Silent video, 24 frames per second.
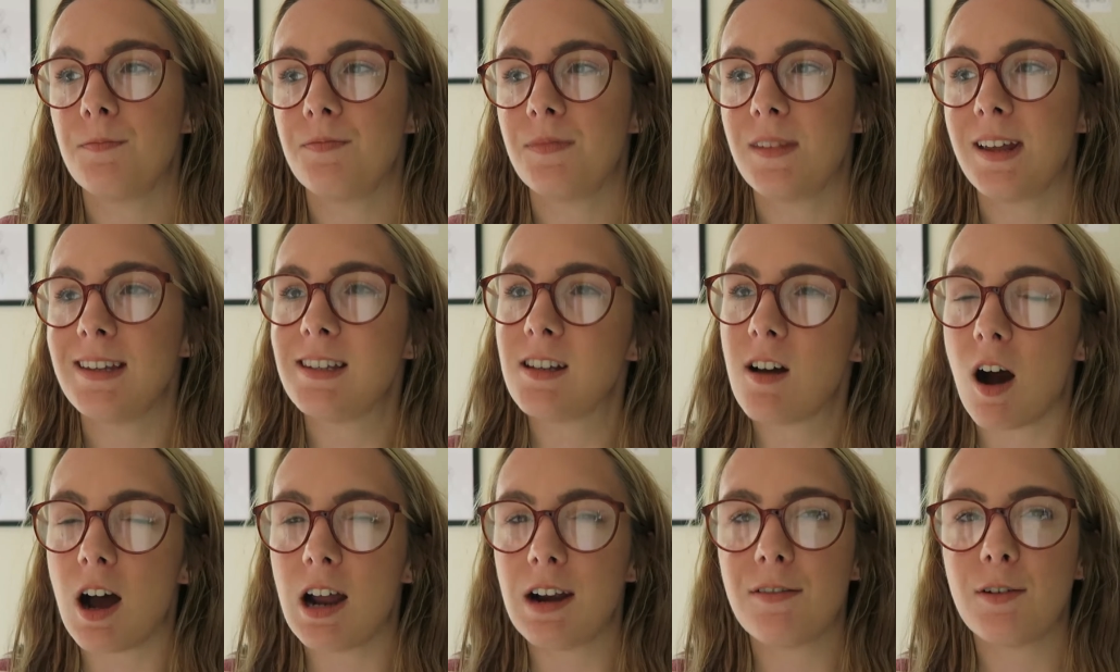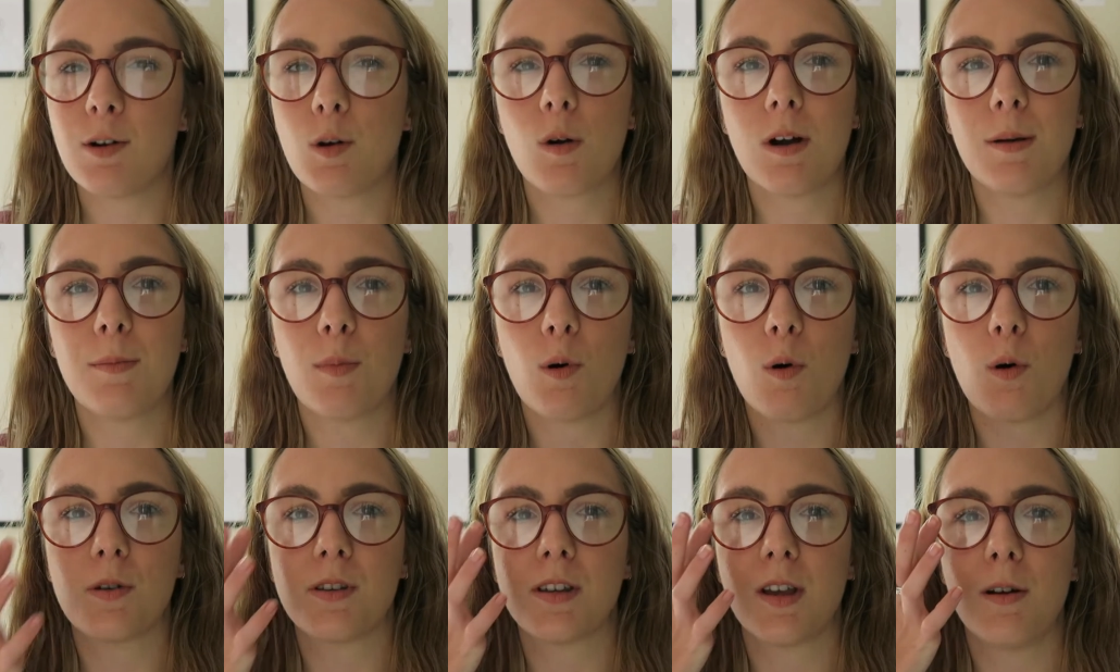is kind of annoying, but
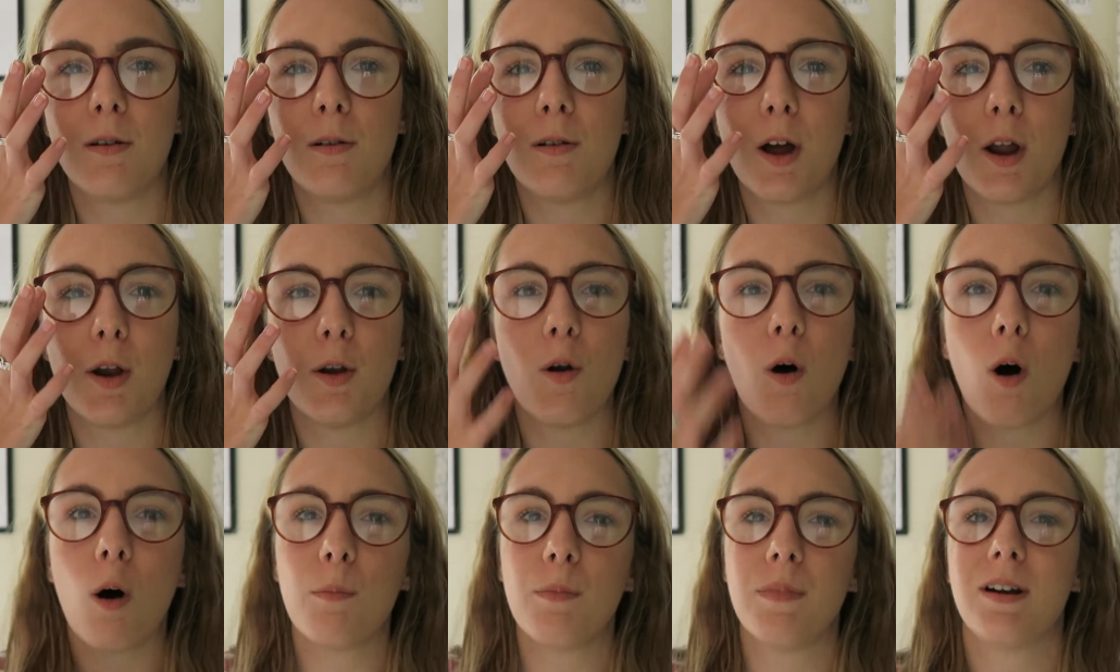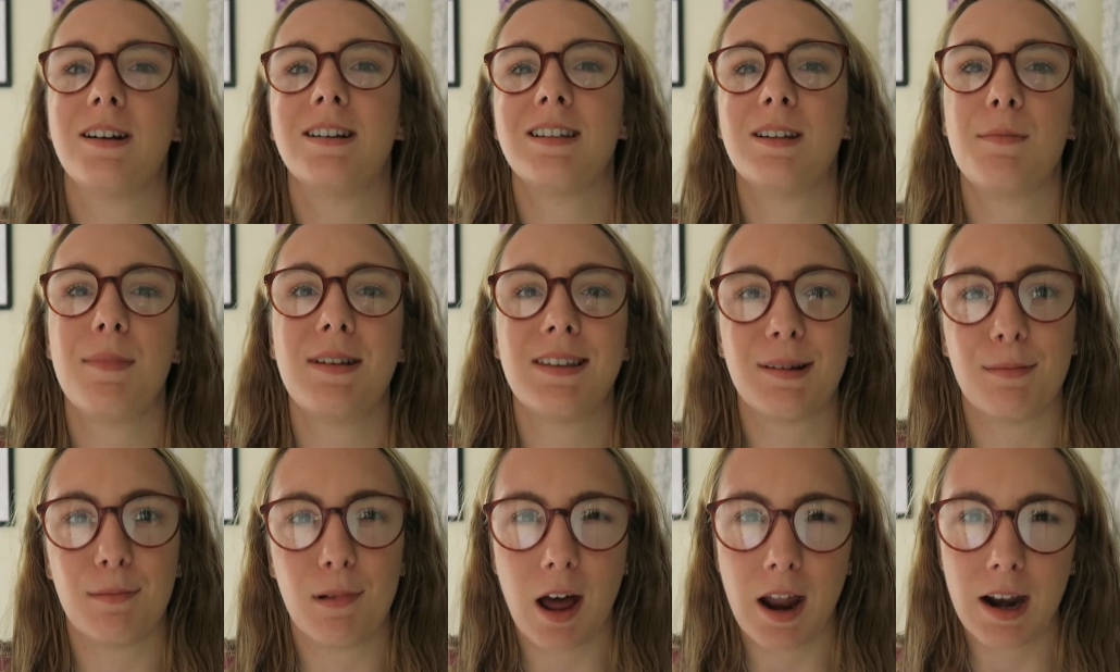also not, because it
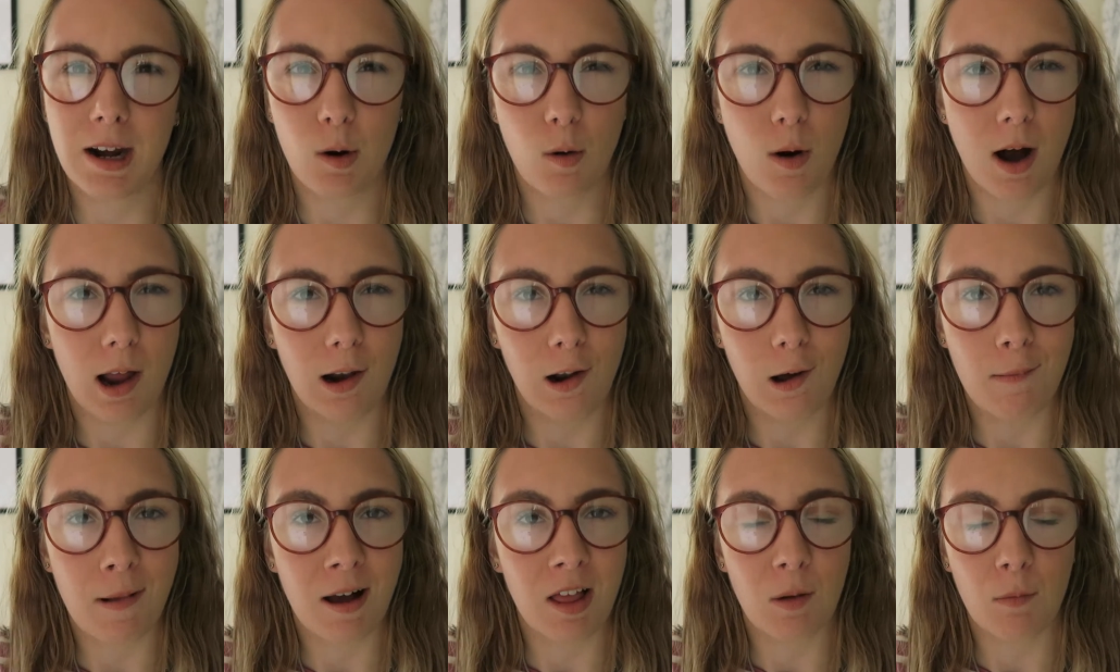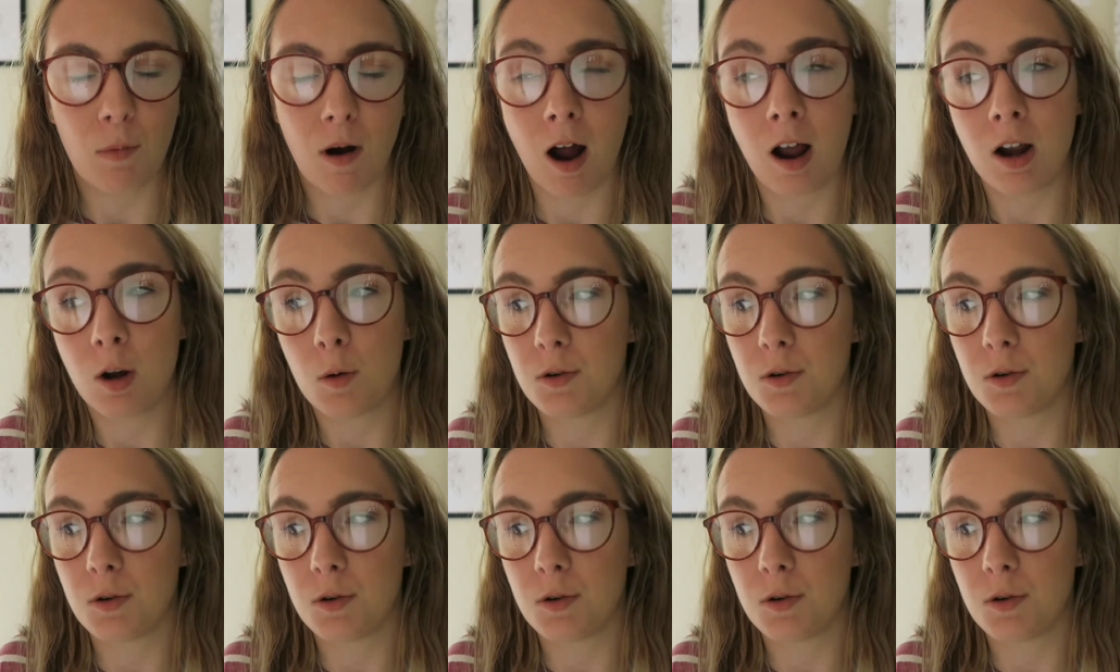means I'm learning quite a lot about the brand,